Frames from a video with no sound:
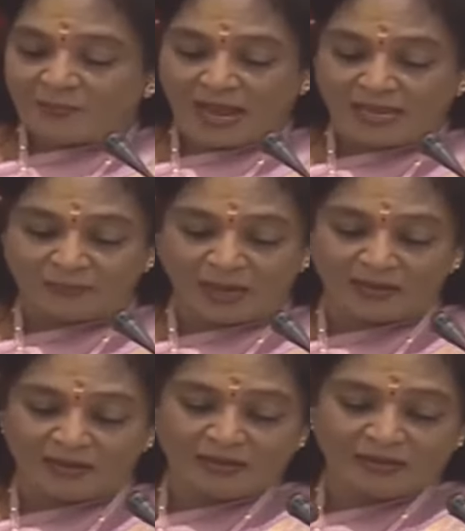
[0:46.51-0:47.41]
ma
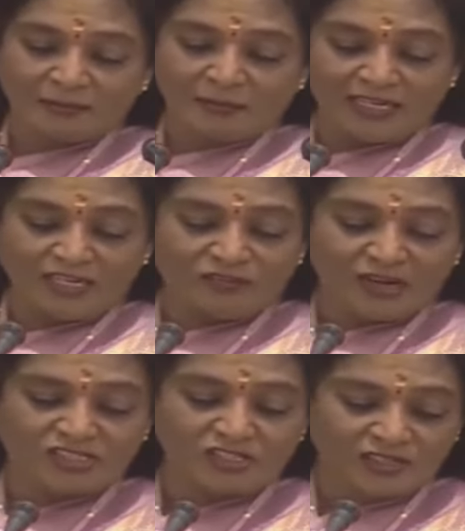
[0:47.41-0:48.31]

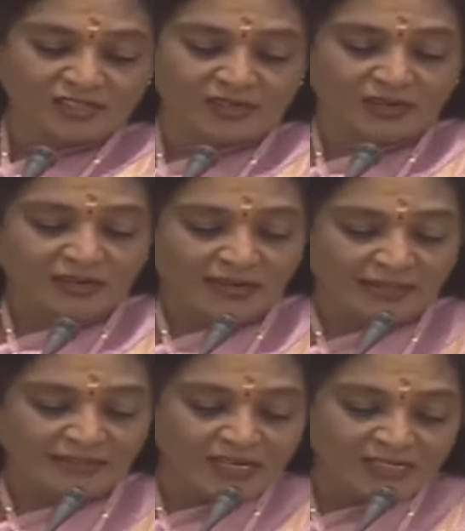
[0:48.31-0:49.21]
manufacturing,
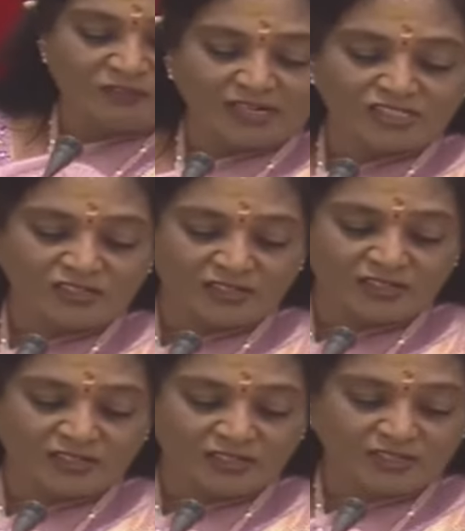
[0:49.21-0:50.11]
data
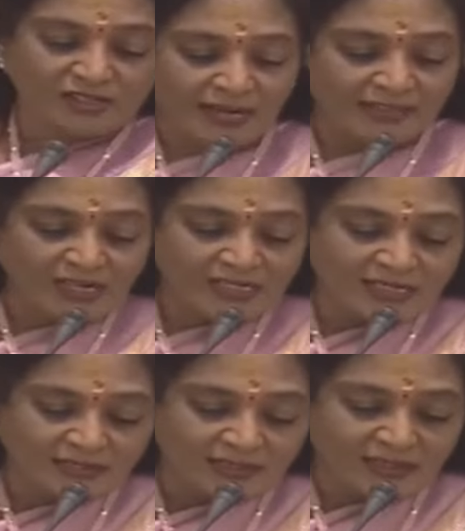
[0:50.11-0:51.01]
manufacturing,
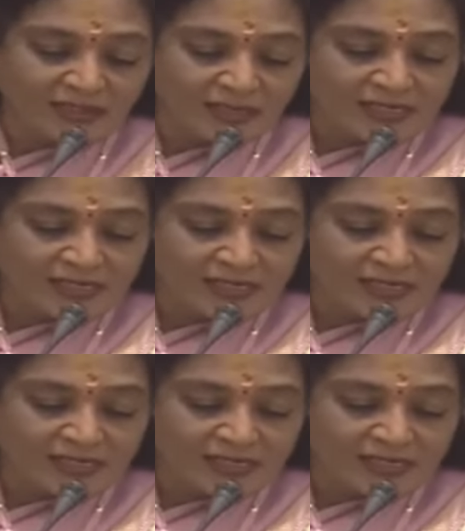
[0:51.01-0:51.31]
data, cent